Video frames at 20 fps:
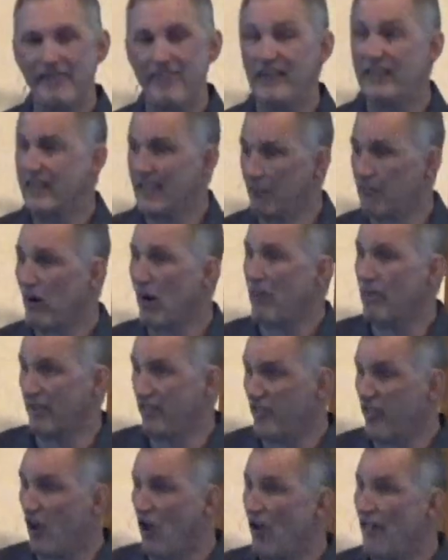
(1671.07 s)
I think they
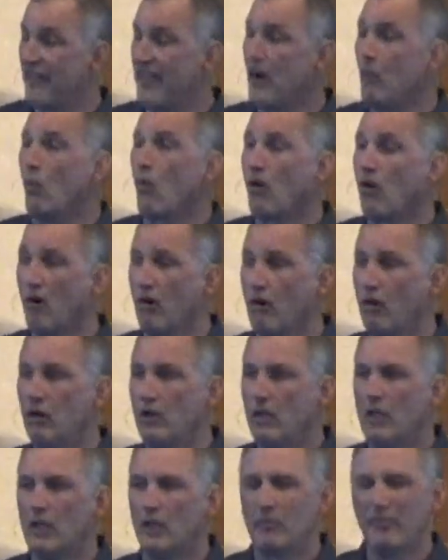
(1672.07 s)
probably thought they were,
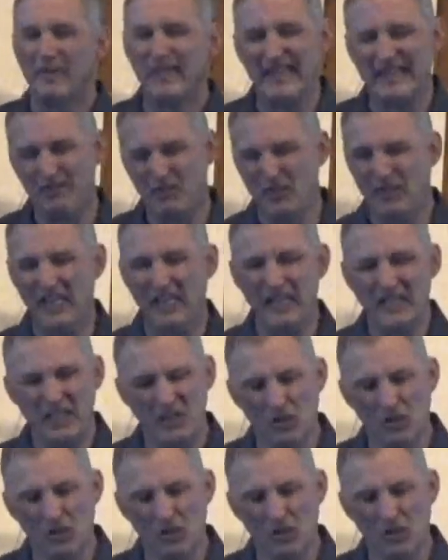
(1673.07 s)
but